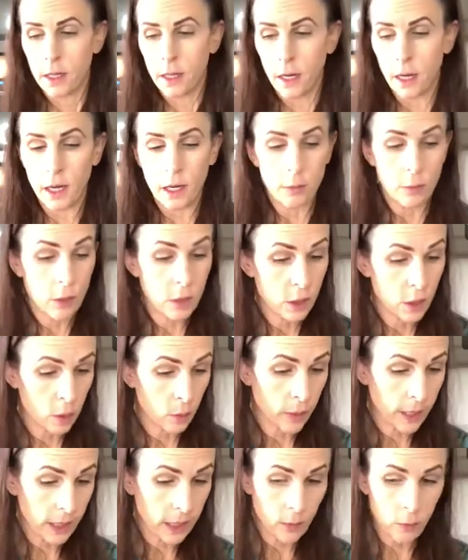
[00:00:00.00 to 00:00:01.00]
Um,
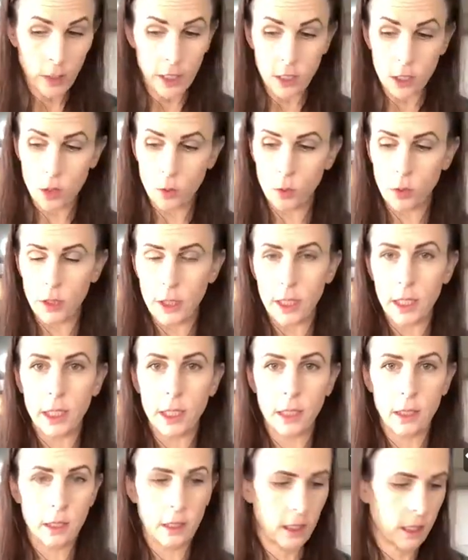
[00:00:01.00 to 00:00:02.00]
so anyways, you'll
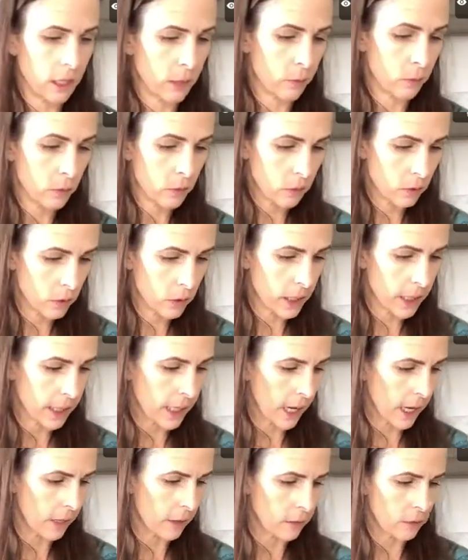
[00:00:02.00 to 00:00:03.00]
need, um,
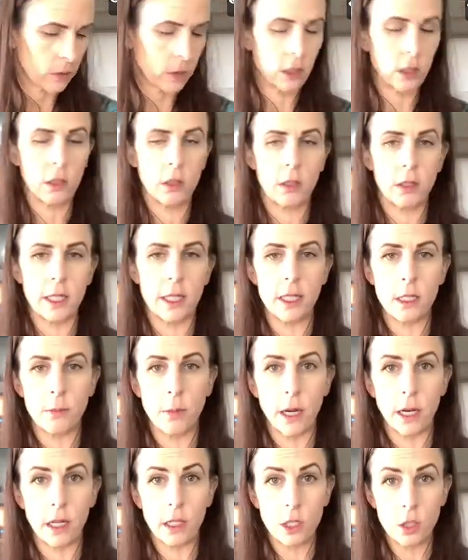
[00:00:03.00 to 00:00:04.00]
again, this
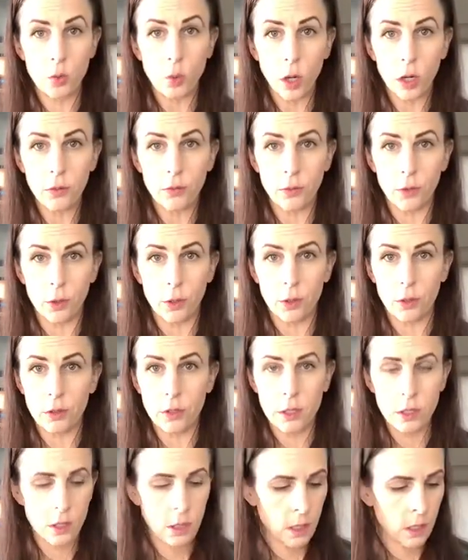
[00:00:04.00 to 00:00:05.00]
makes 12
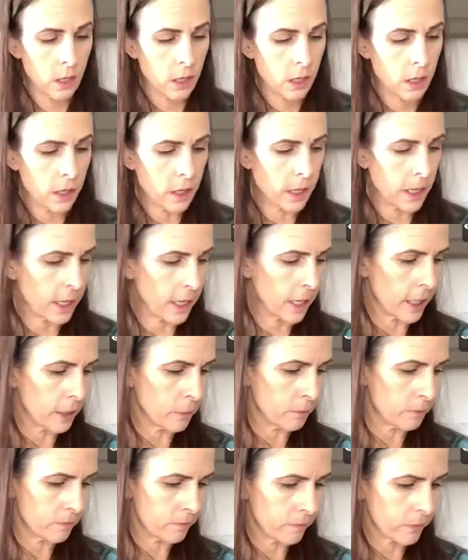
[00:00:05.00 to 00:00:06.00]
rolls,
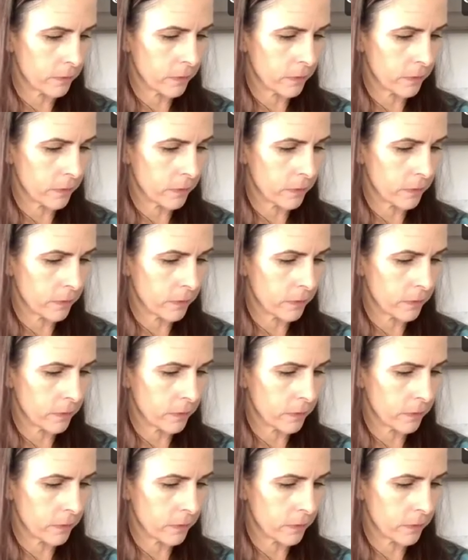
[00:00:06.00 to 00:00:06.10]
um,